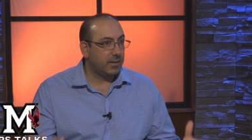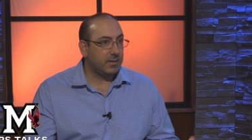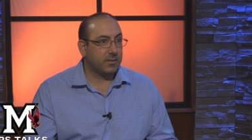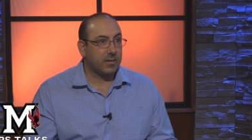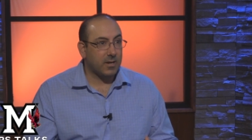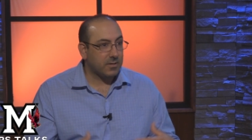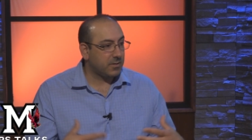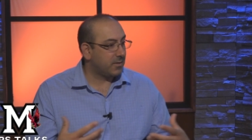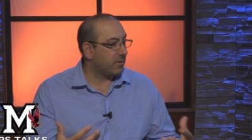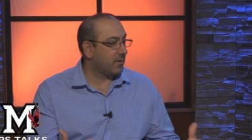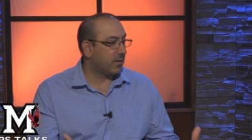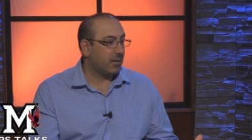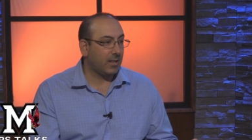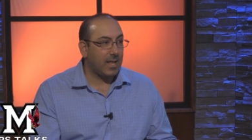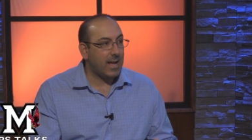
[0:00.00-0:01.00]
a discussion
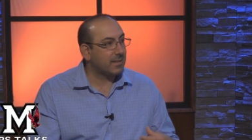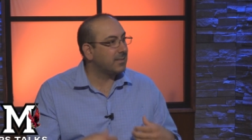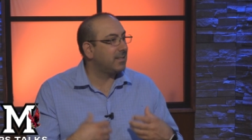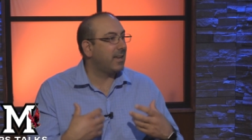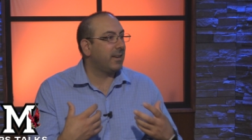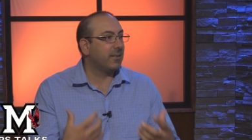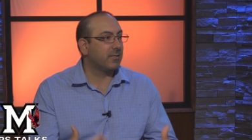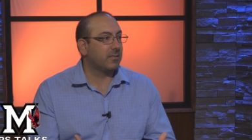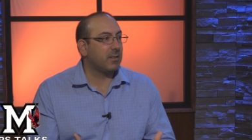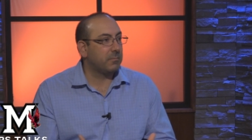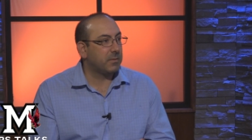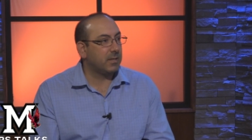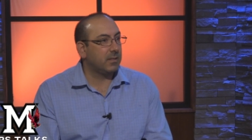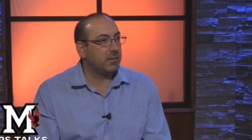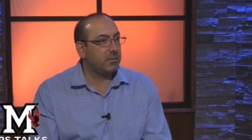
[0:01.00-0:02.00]
or a class day or
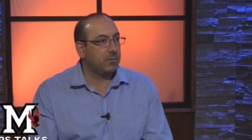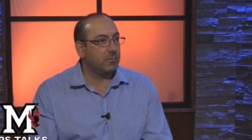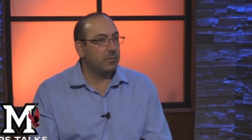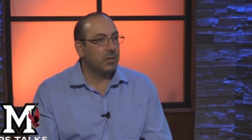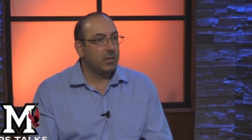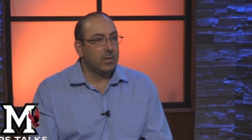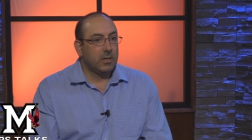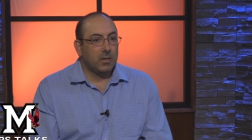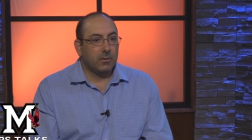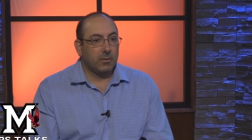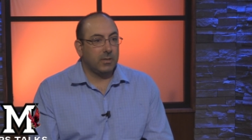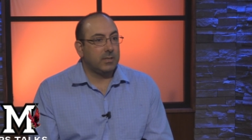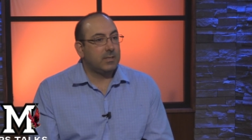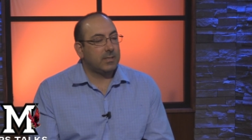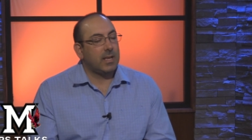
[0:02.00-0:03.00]
something to yep.
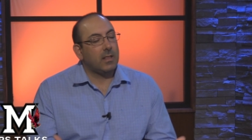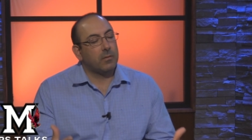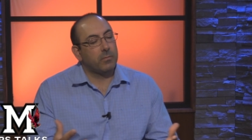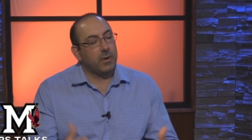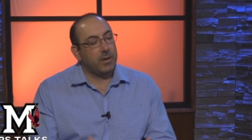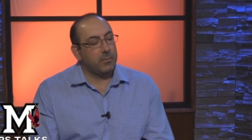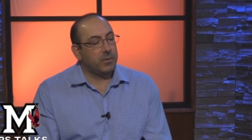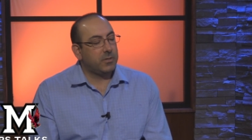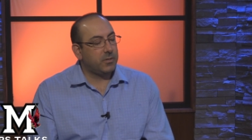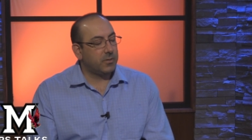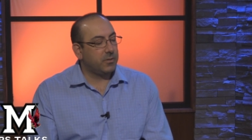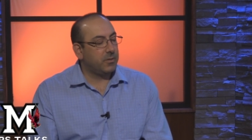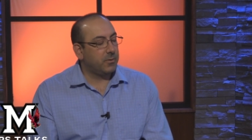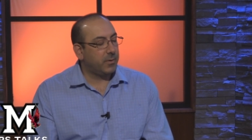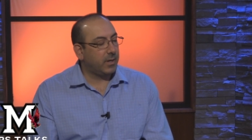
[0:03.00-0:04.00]
really celebrate what
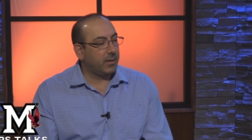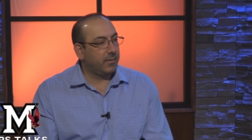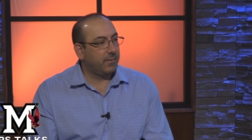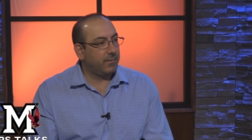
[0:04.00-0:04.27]
you're doing?